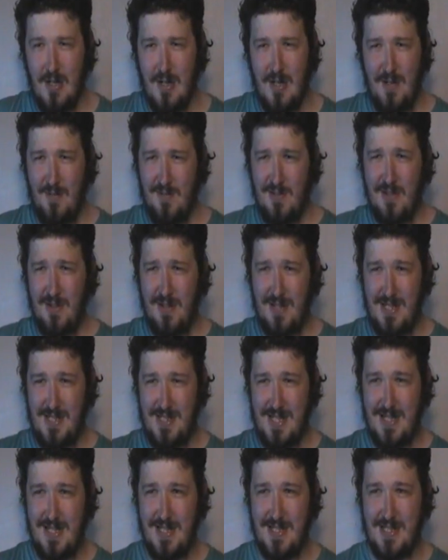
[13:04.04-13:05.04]
Even though they
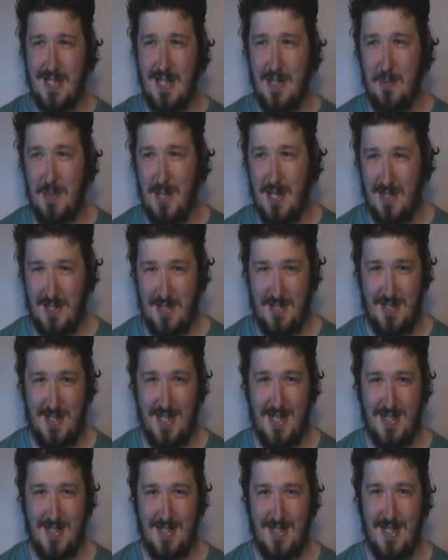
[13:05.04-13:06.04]
said there's going to be like
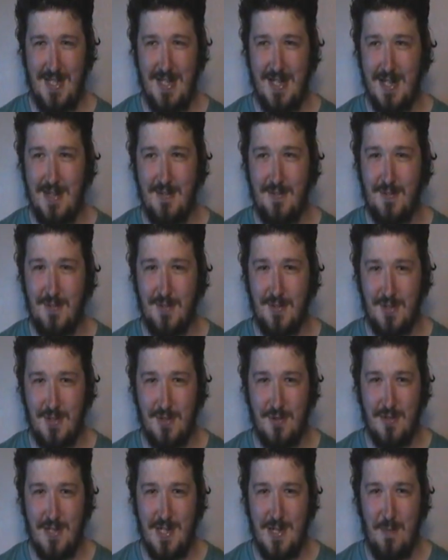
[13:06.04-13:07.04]
60 levels
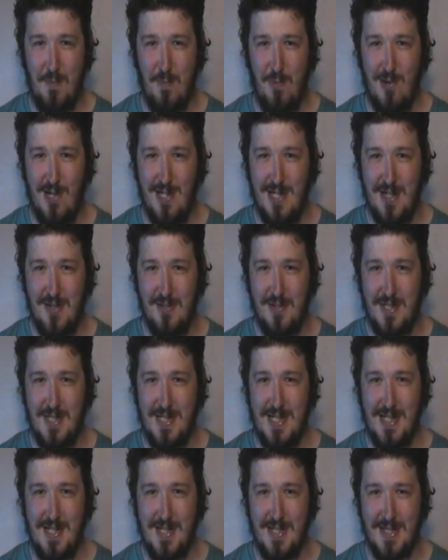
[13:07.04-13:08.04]
already preloaded
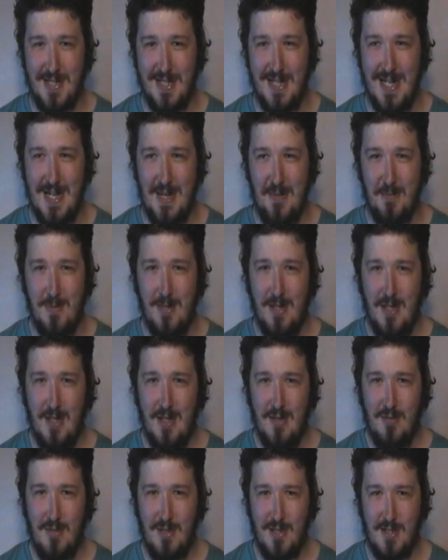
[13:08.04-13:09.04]
into the game,
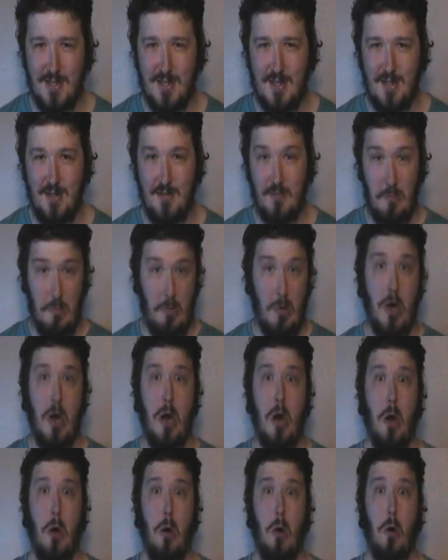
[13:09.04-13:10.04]
which is like,
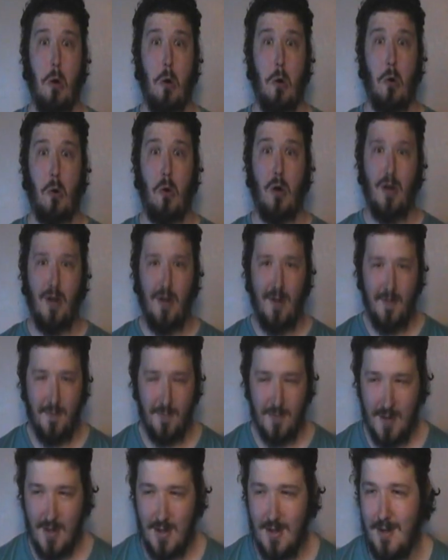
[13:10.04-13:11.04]
whoa.
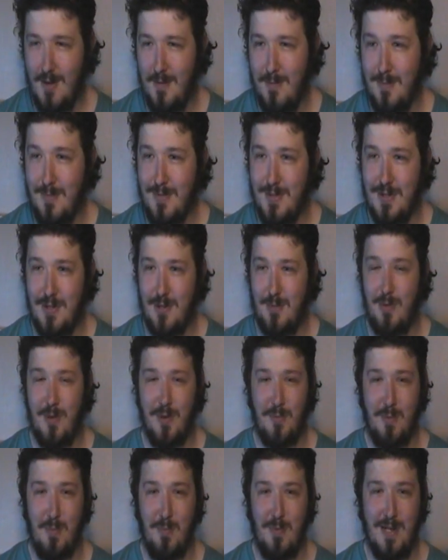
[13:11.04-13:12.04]
So I'll
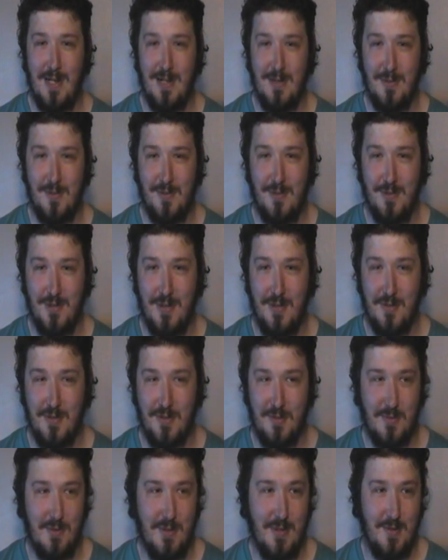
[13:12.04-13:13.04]
probably be playing all through those
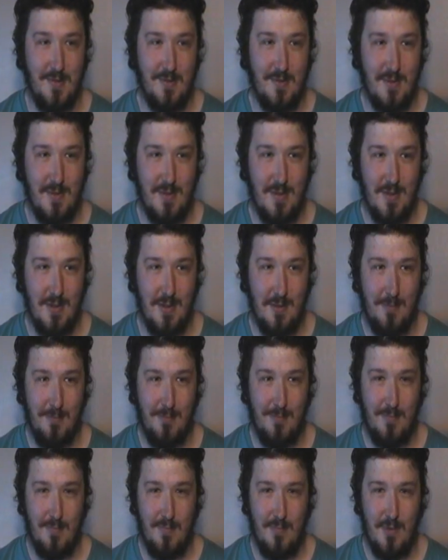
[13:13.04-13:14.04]
as well
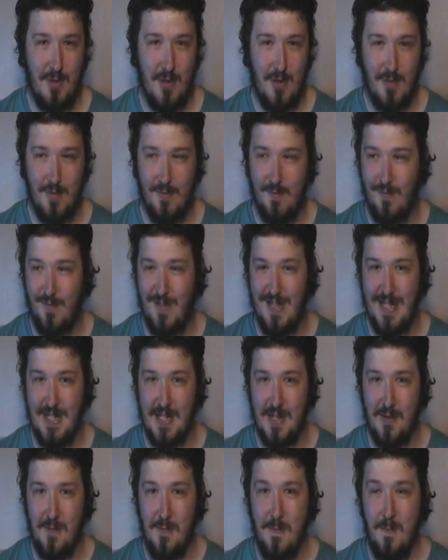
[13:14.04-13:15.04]
on
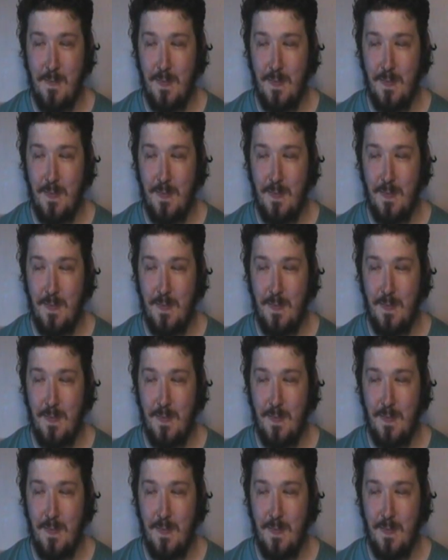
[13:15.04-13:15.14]
video,